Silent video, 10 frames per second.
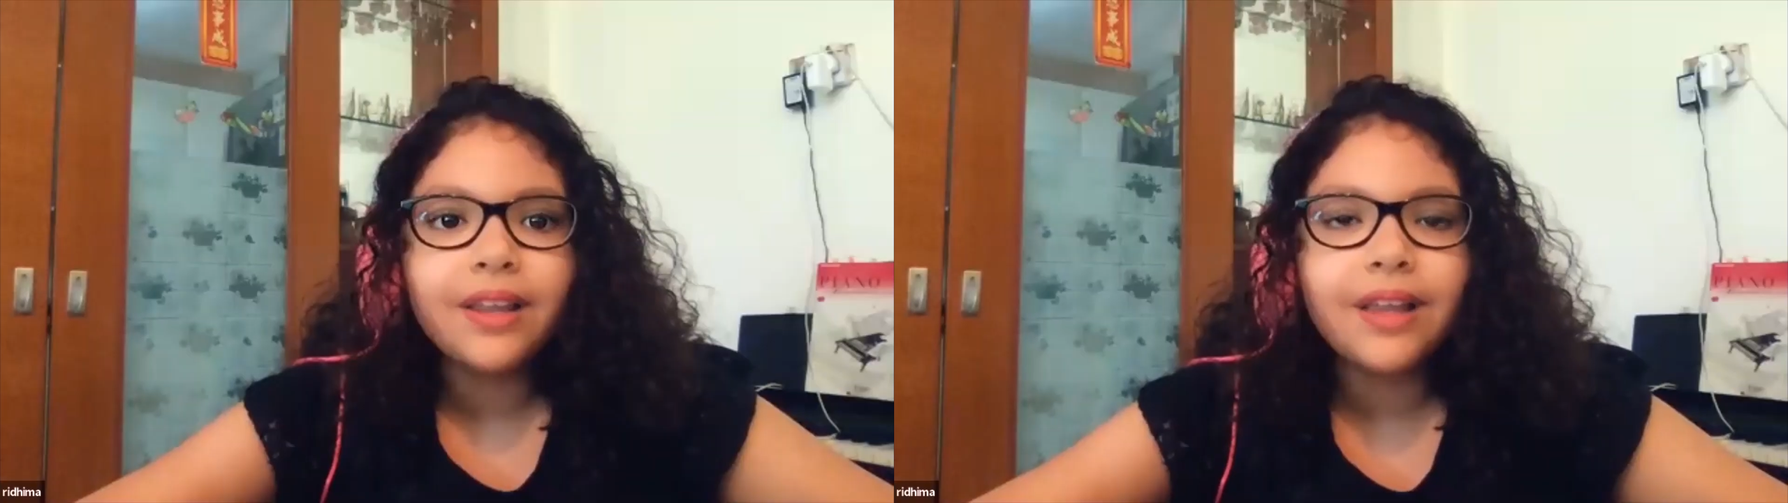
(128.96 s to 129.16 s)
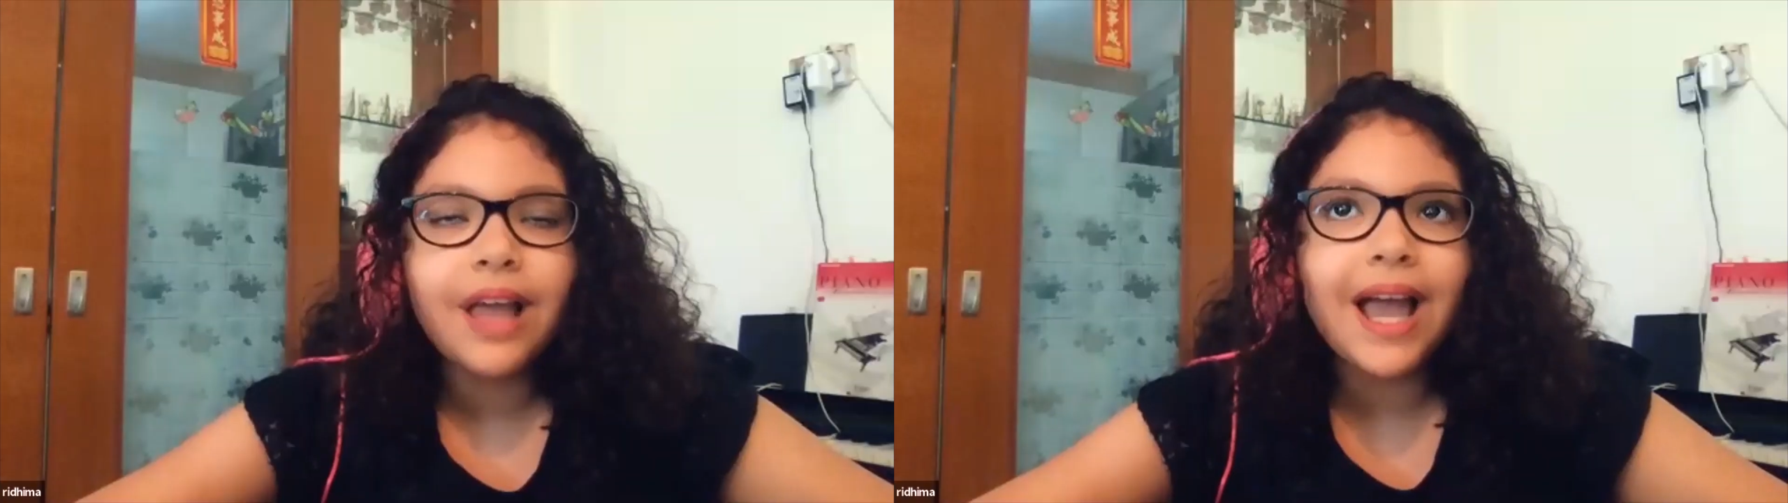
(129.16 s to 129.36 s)

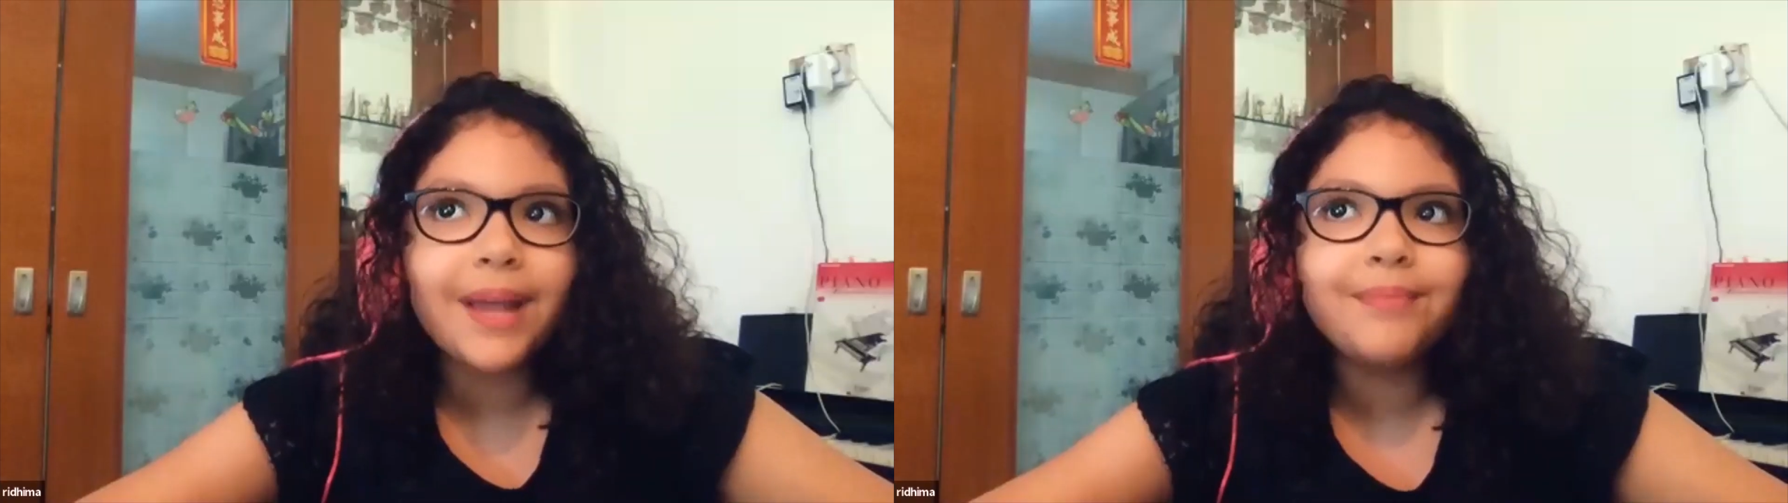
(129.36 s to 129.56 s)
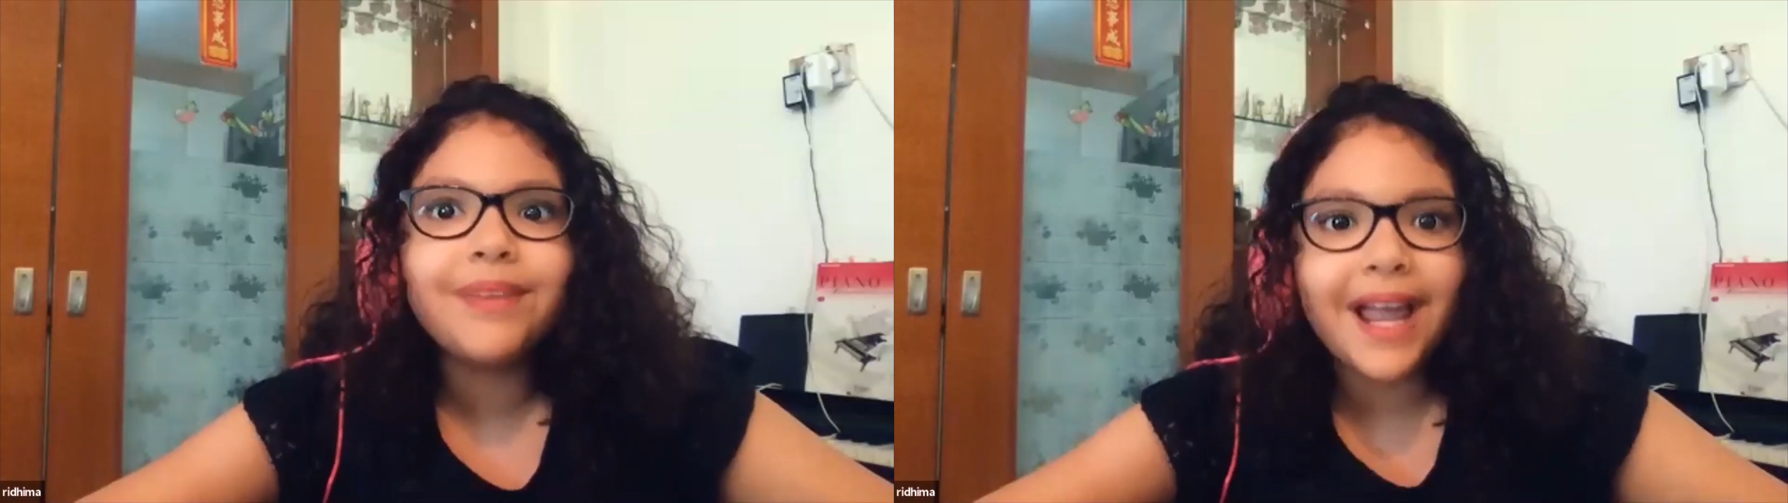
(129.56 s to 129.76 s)

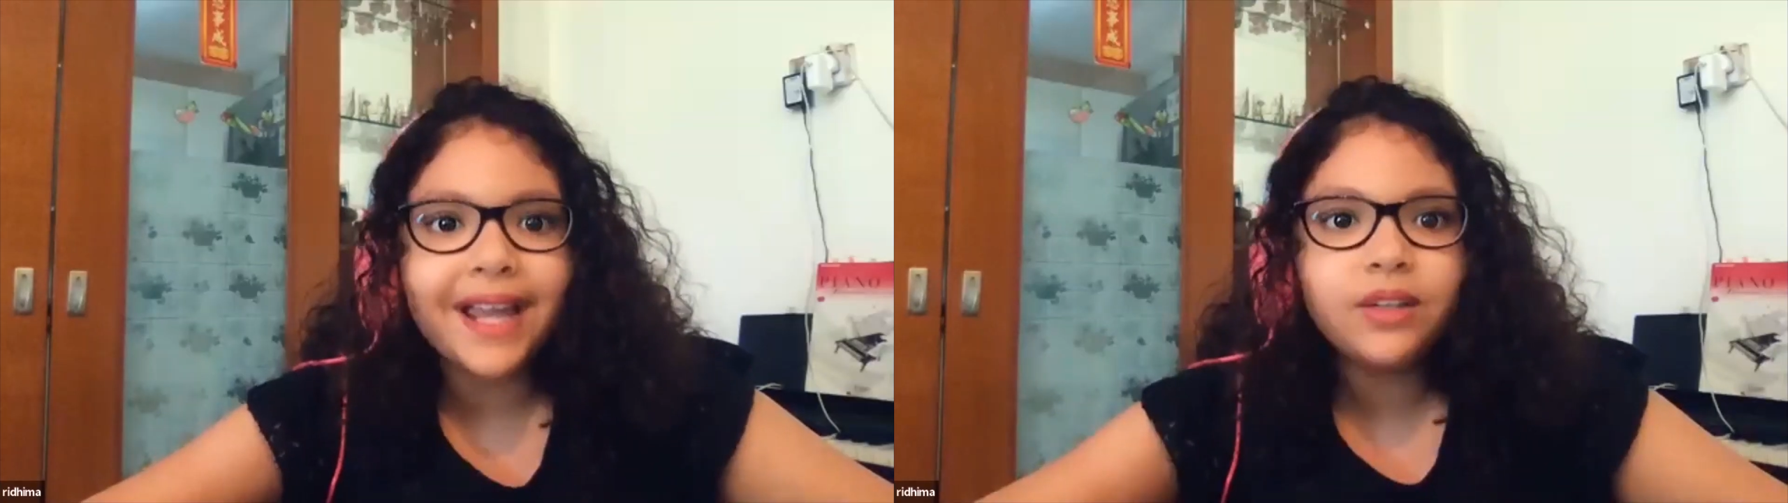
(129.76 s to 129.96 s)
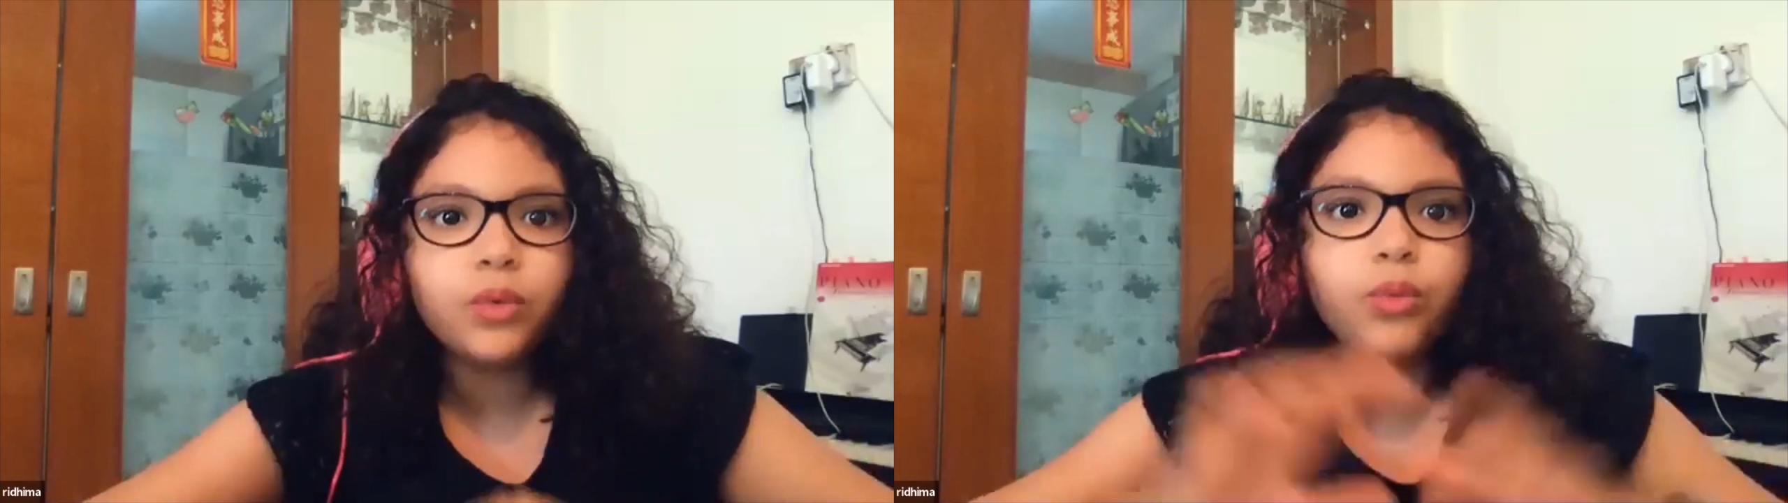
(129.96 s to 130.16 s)
I'm
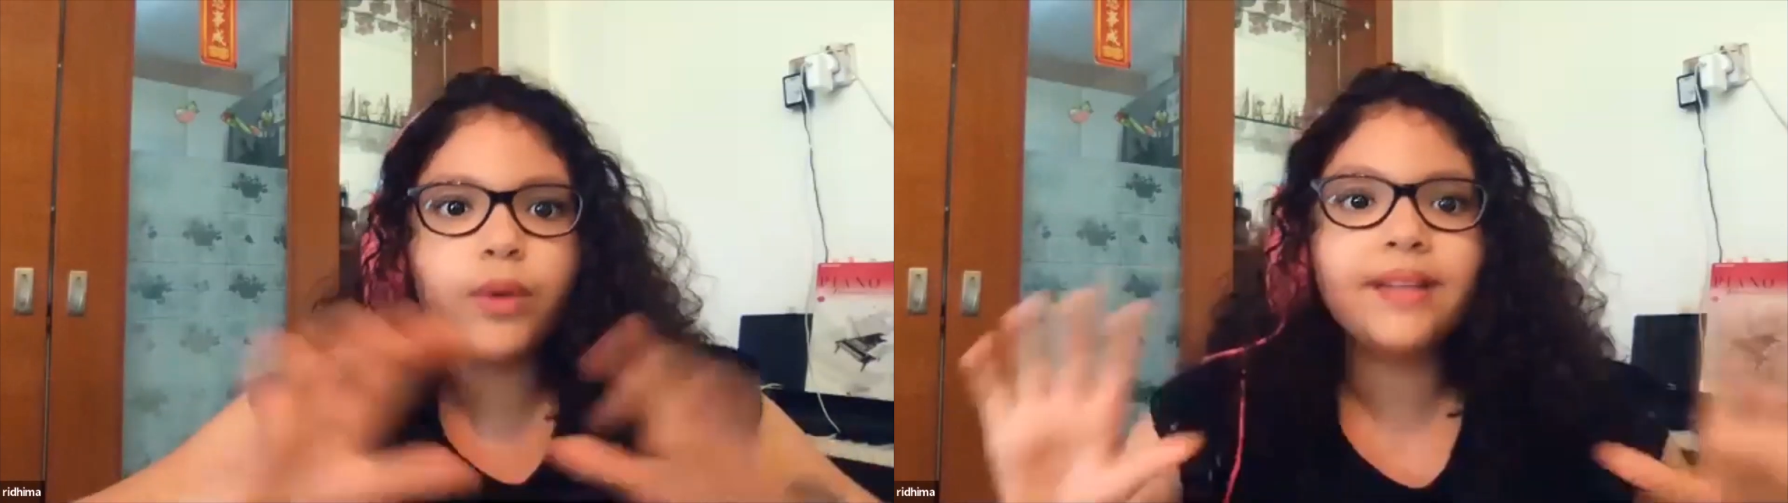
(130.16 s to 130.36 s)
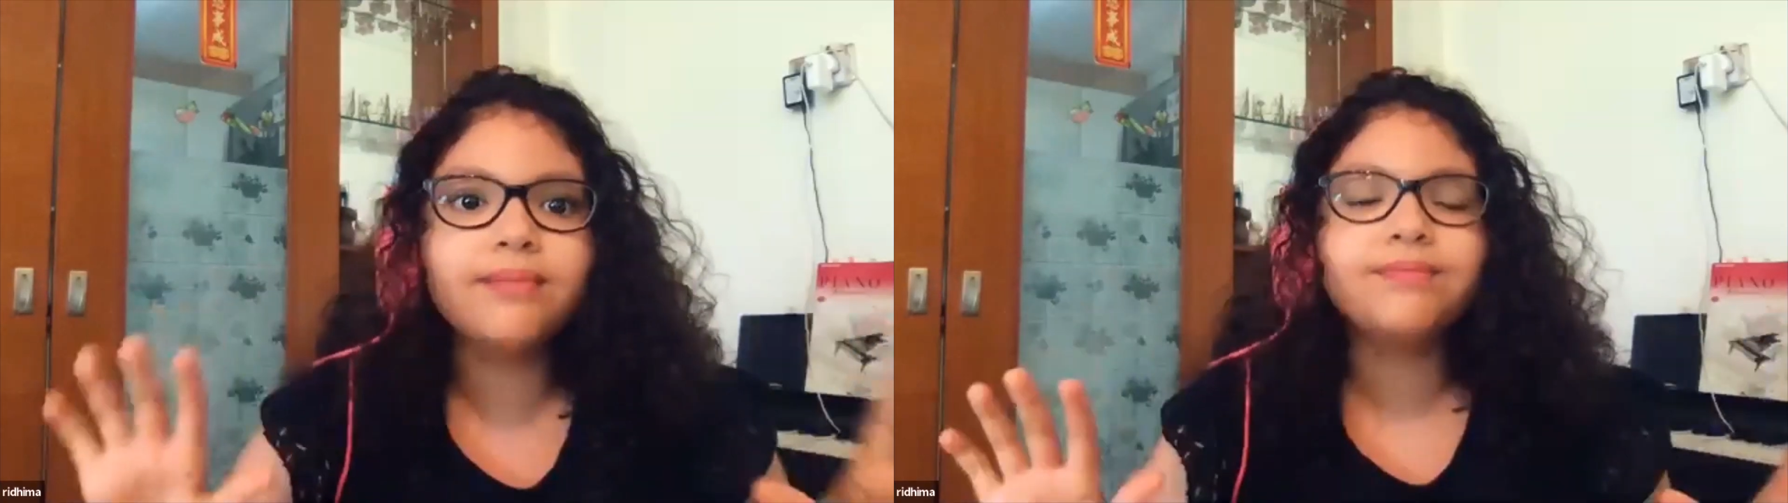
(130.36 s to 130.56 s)
nine. Wait,